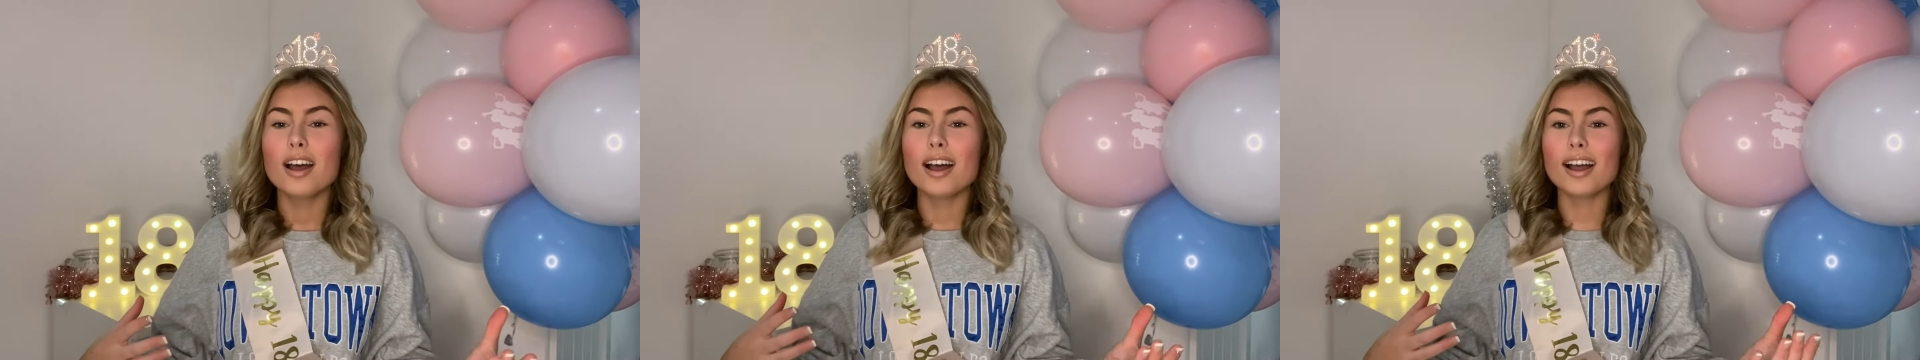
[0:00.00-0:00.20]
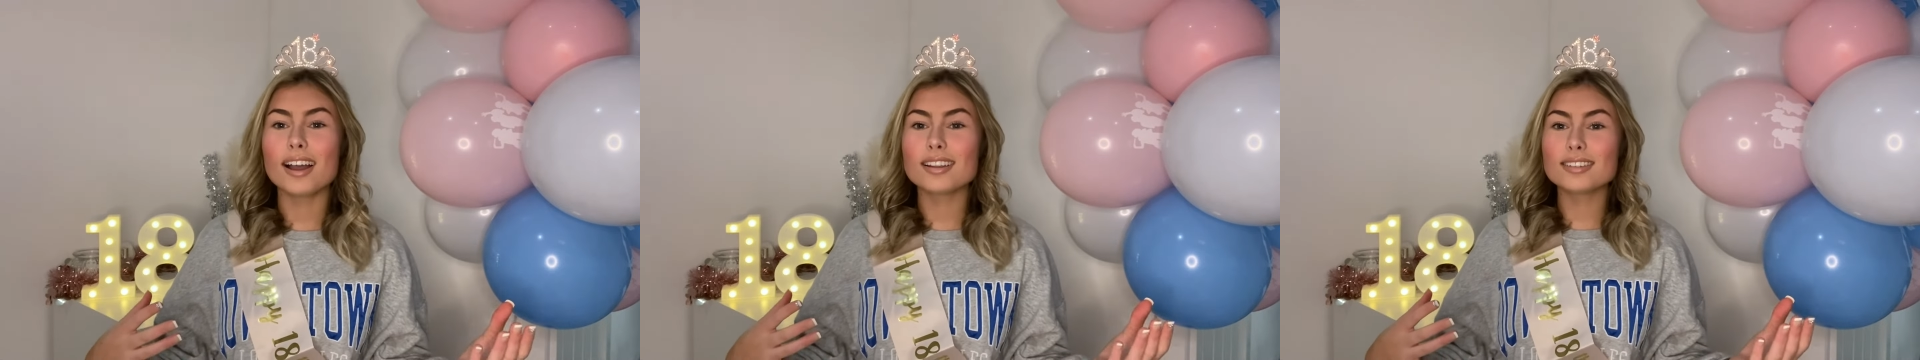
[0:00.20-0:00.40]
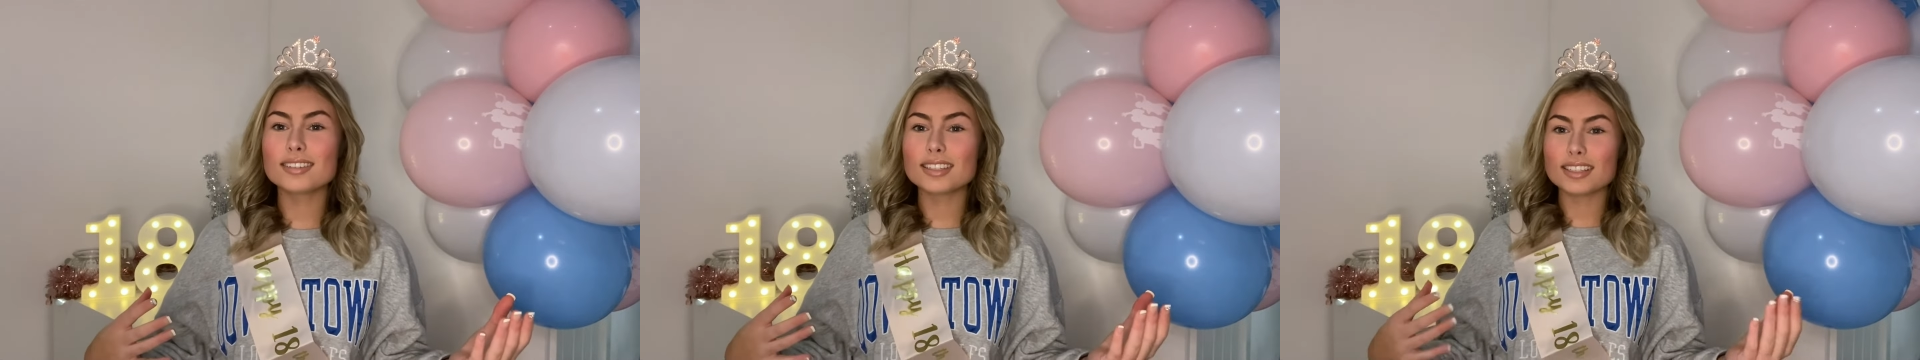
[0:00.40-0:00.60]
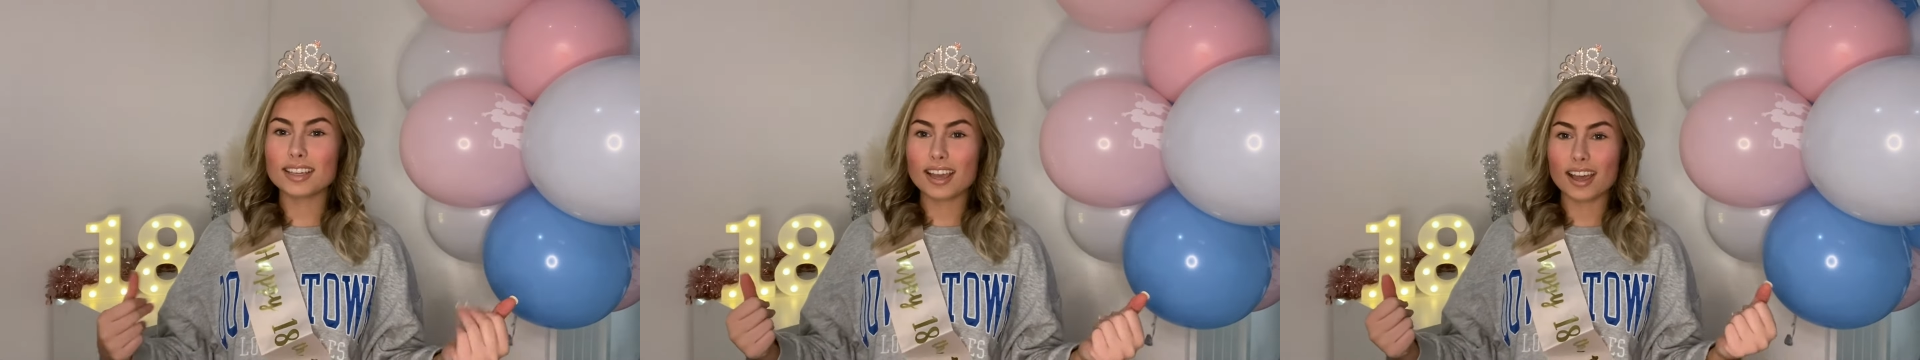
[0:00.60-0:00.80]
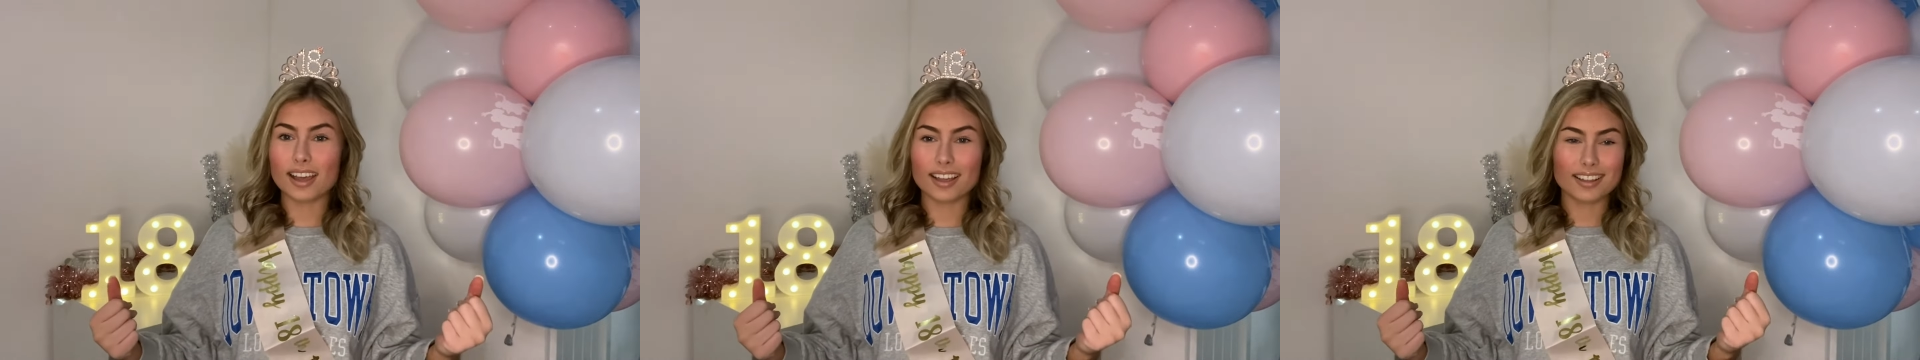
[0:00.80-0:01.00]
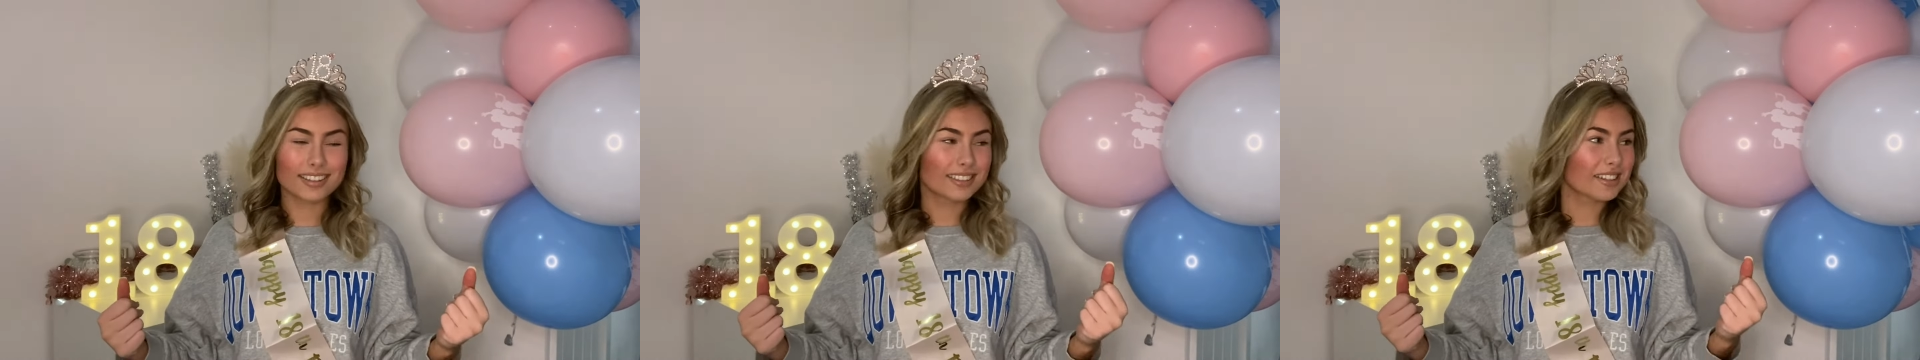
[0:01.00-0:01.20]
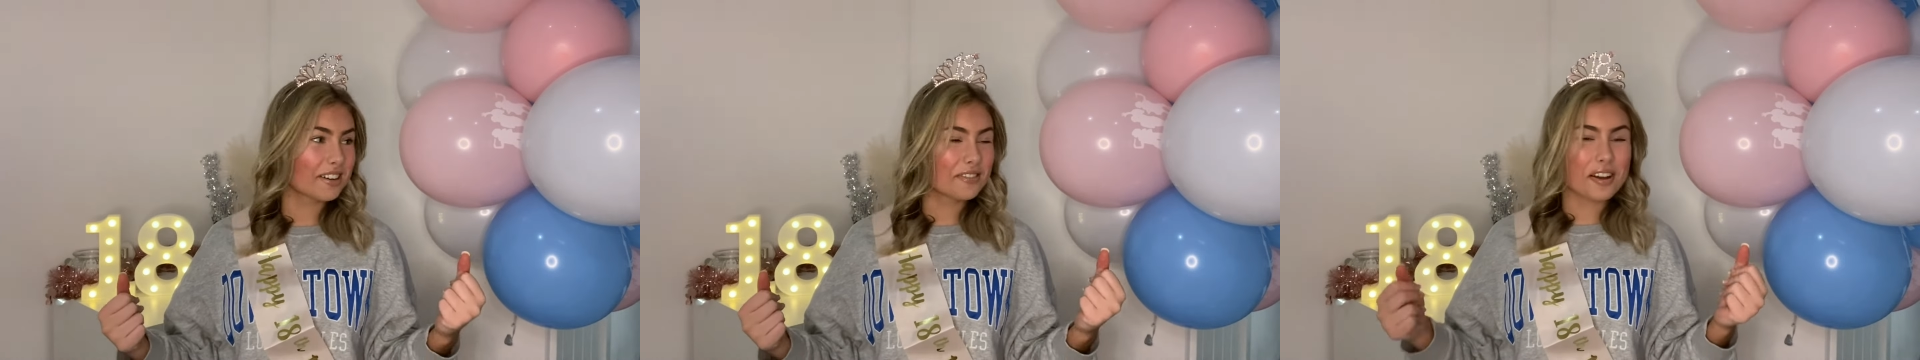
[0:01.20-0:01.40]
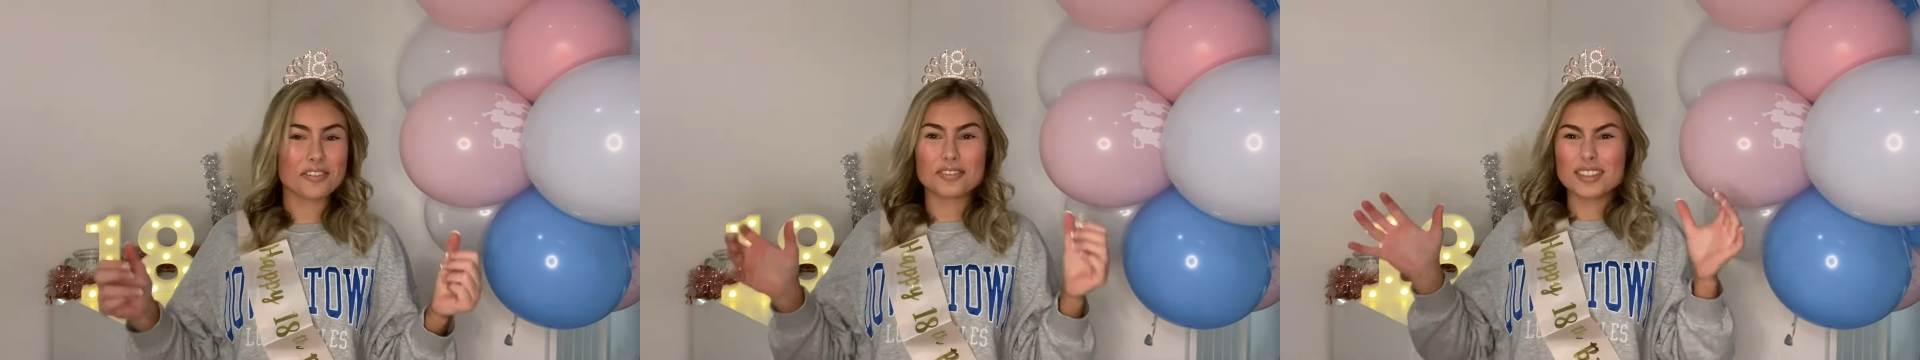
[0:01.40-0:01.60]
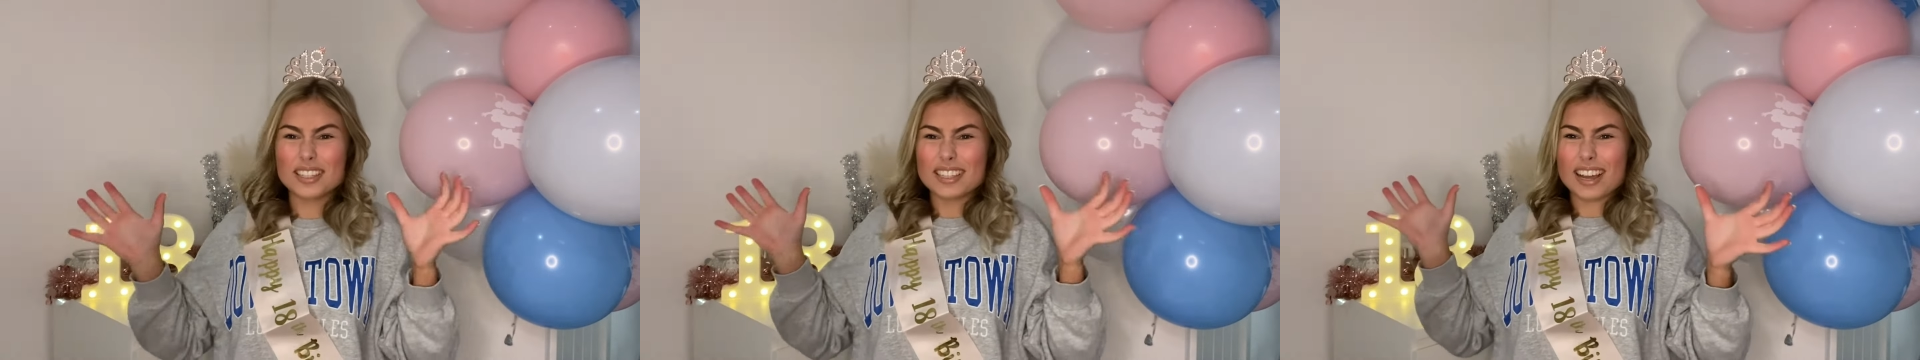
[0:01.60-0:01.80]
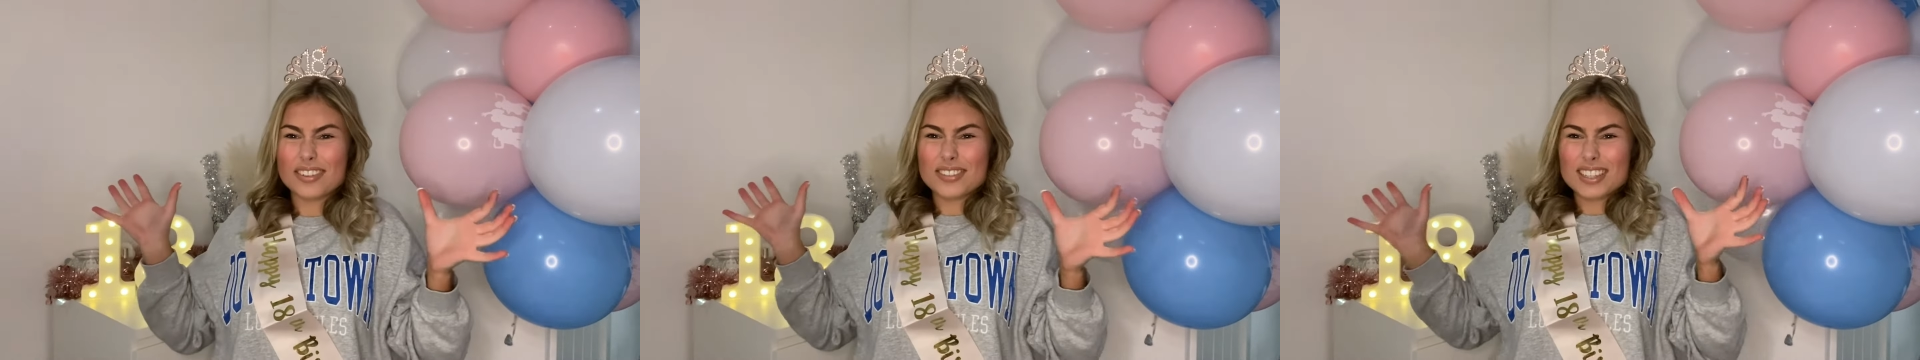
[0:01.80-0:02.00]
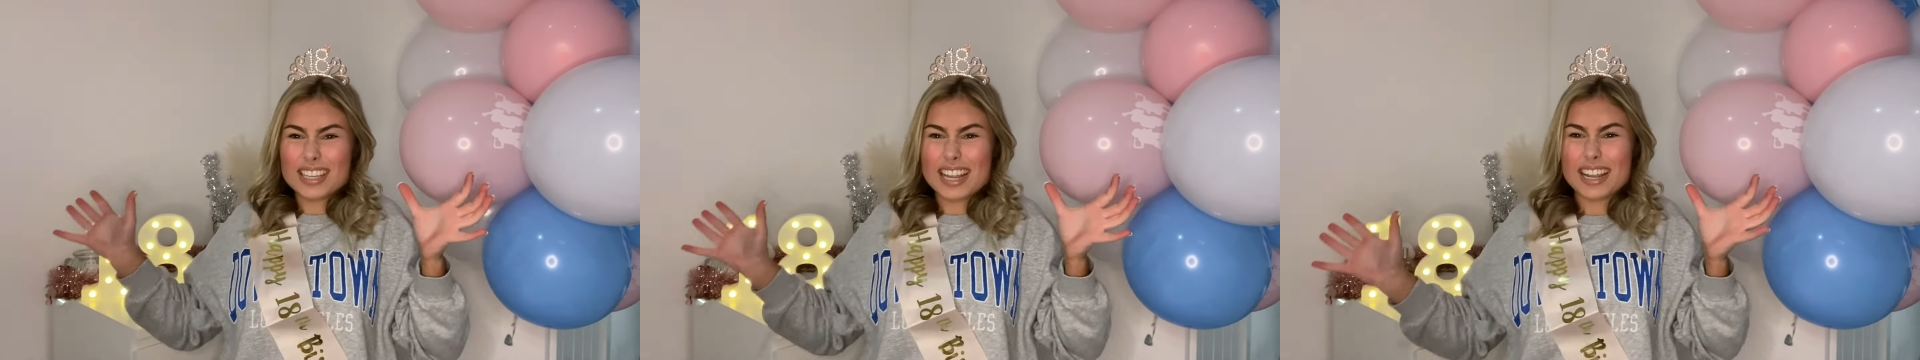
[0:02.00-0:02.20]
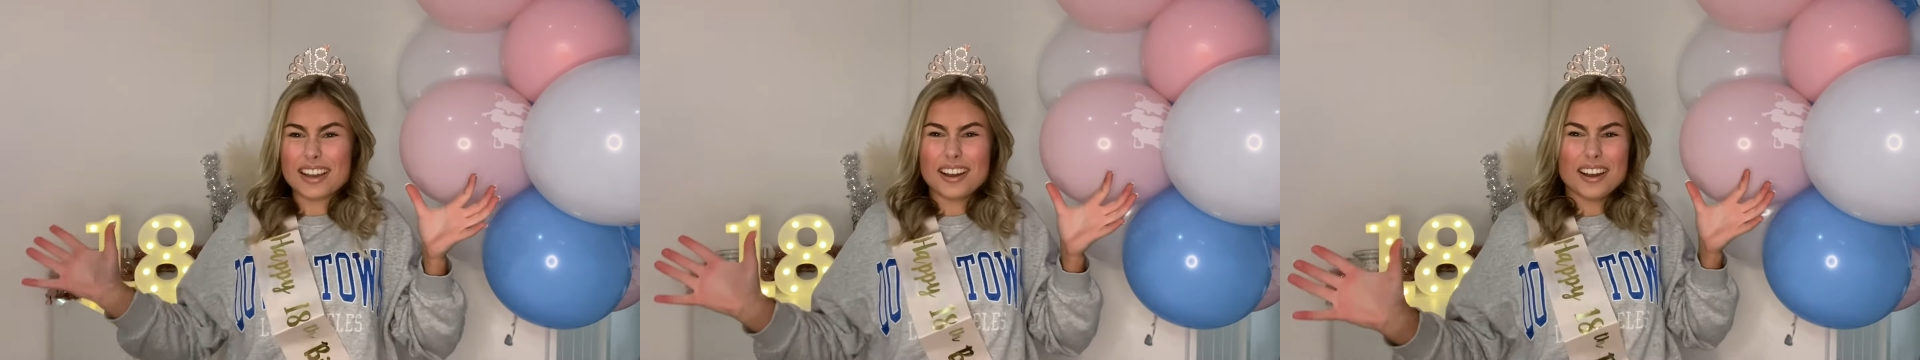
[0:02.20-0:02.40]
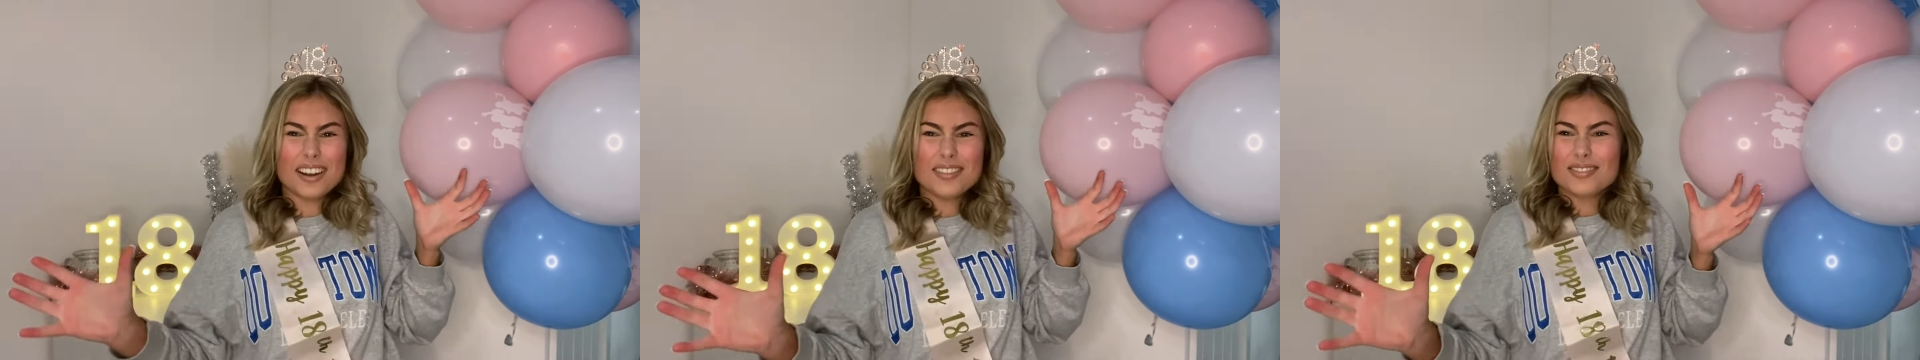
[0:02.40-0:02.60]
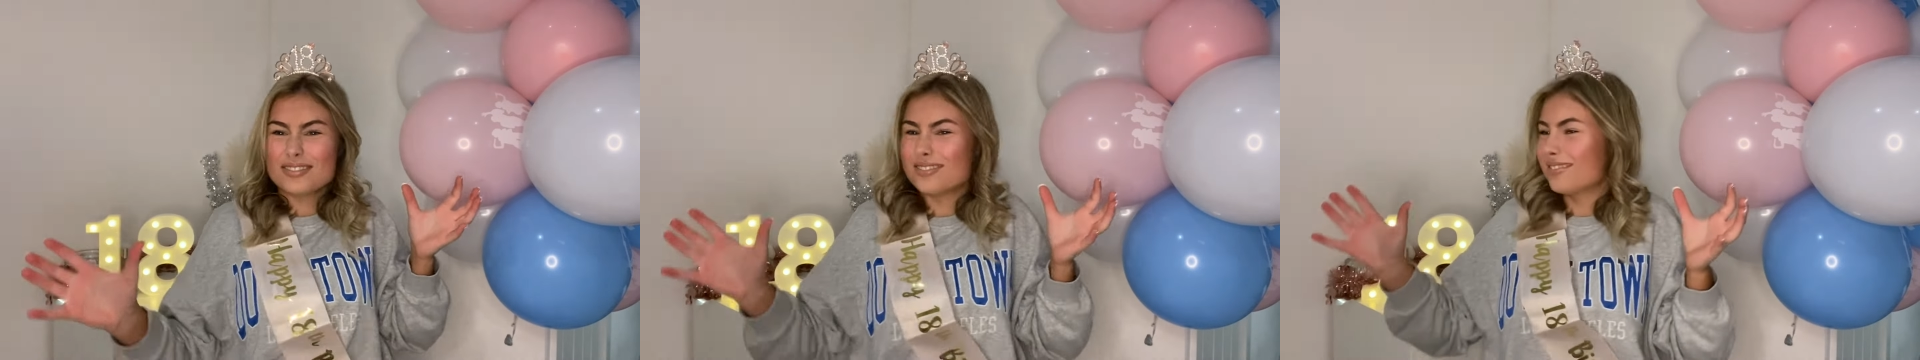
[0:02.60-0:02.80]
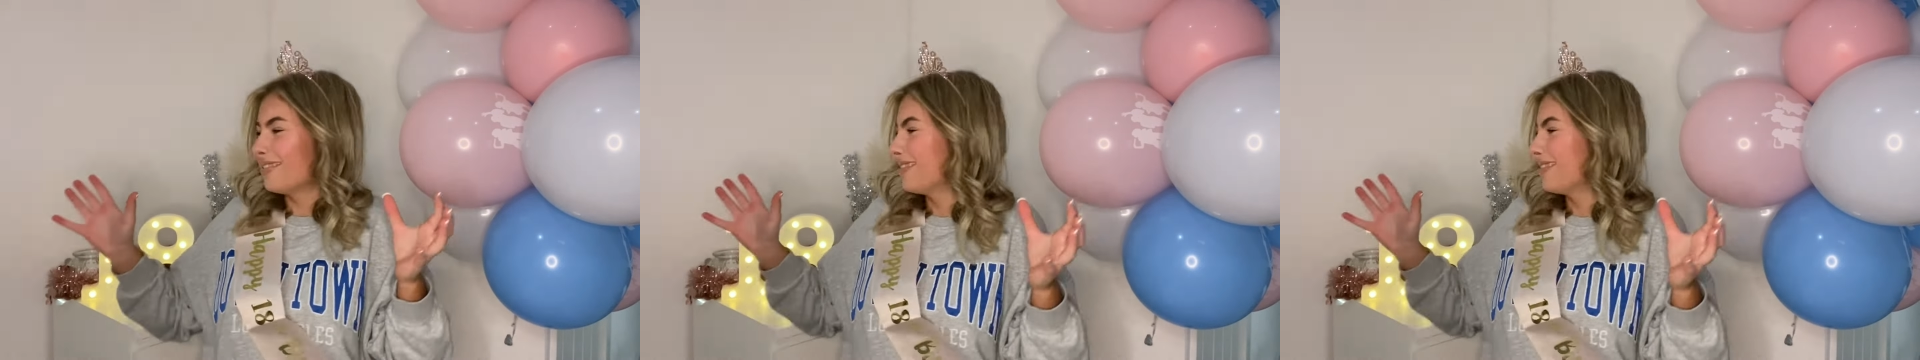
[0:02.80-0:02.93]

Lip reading: And yeah, I've set it up,